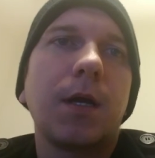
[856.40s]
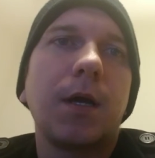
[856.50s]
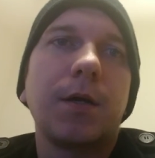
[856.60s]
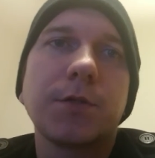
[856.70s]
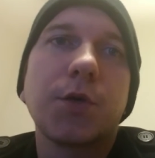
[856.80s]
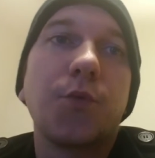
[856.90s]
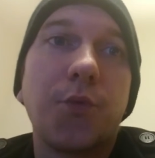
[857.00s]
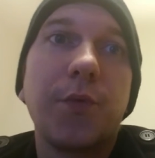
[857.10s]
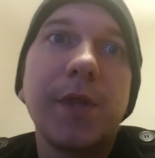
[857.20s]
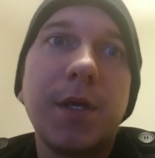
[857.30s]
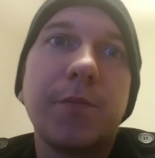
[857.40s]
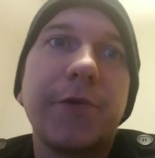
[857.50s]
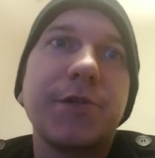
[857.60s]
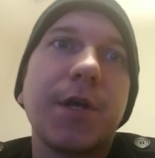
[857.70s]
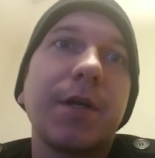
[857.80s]
I also really
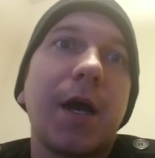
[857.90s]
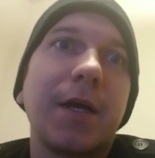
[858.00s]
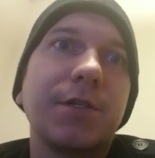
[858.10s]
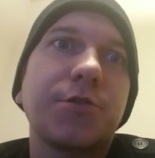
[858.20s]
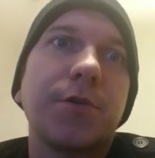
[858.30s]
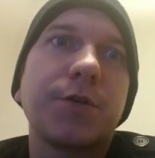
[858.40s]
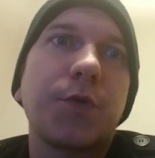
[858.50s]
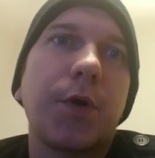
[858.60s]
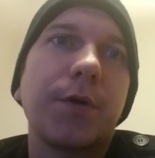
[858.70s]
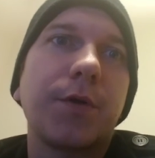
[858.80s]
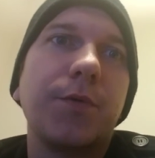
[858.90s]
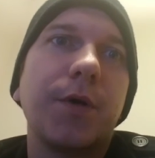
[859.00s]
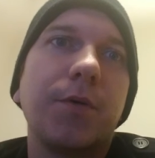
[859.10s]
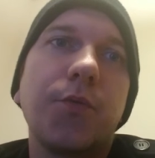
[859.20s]
appreciate Ice Charge for Articuno.